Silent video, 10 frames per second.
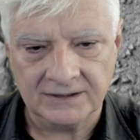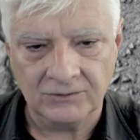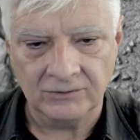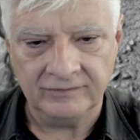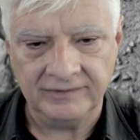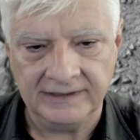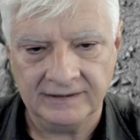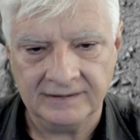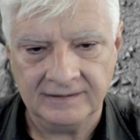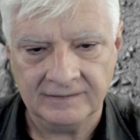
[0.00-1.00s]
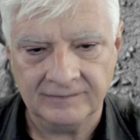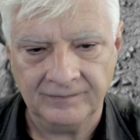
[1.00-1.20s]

a sore finger.